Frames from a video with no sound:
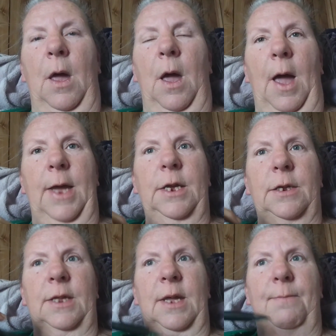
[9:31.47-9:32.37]
I
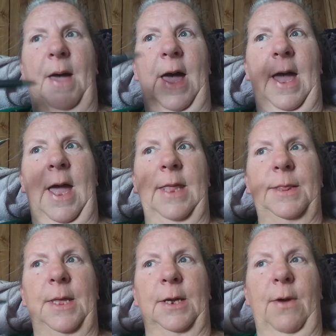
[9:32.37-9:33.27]
usually buy
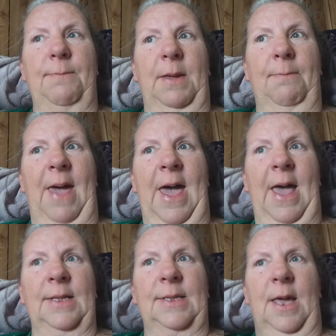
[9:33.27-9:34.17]
the great big
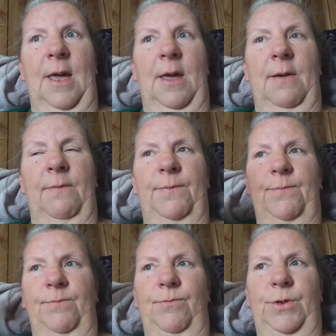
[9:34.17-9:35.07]
bags of
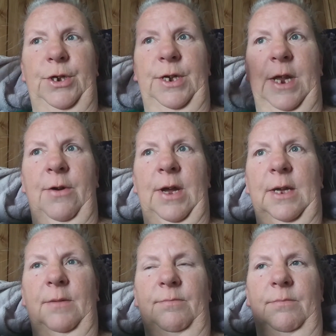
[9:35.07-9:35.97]

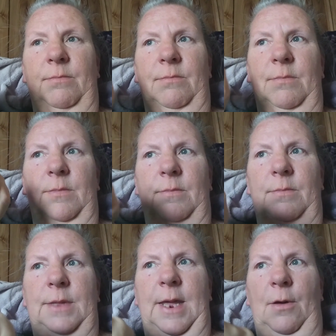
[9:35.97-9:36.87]
generic.
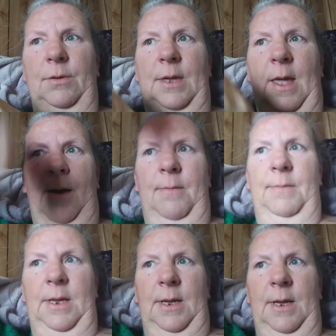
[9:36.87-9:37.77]
They don't come
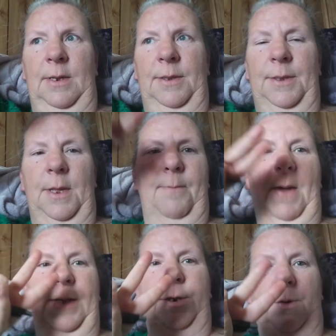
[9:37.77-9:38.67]
in. I
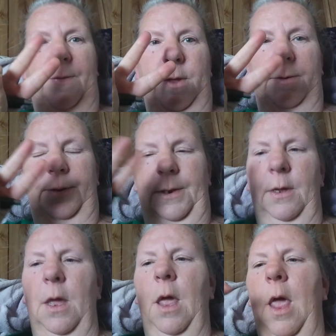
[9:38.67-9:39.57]
buy 2 of those
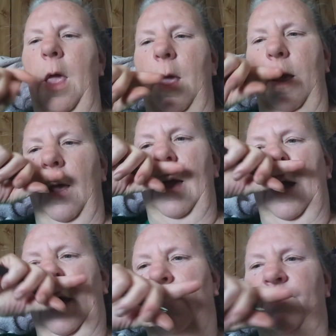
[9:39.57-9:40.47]

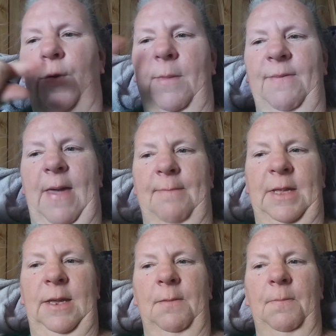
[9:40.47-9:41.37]
for my family.